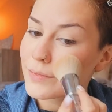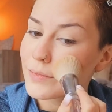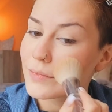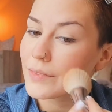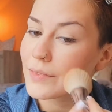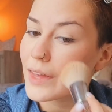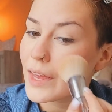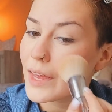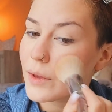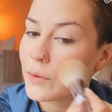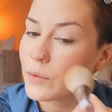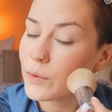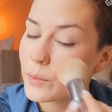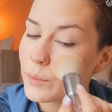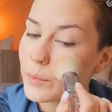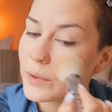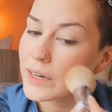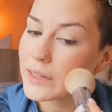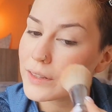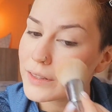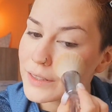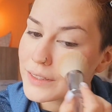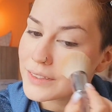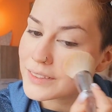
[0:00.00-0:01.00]
I will
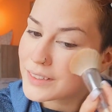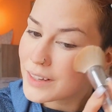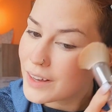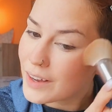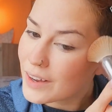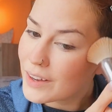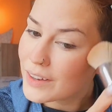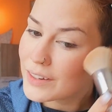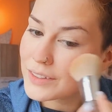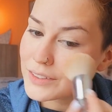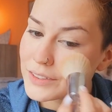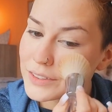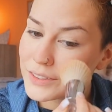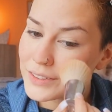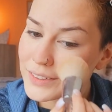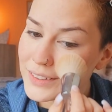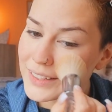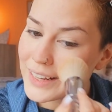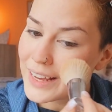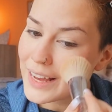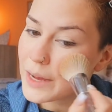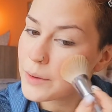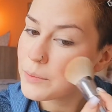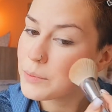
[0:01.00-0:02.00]
bring this on to the
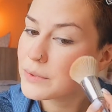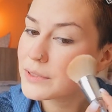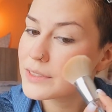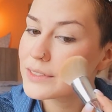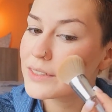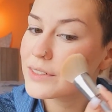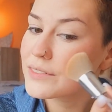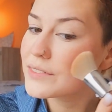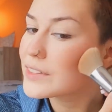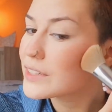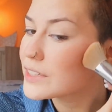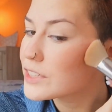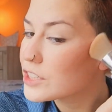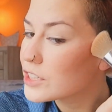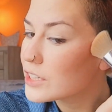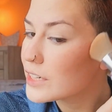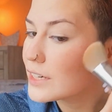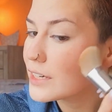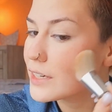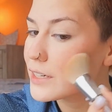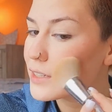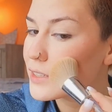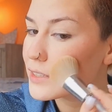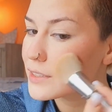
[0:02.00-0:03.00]
apples of the
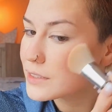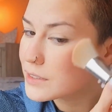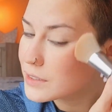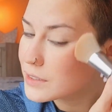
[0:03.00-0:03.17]
cheeks.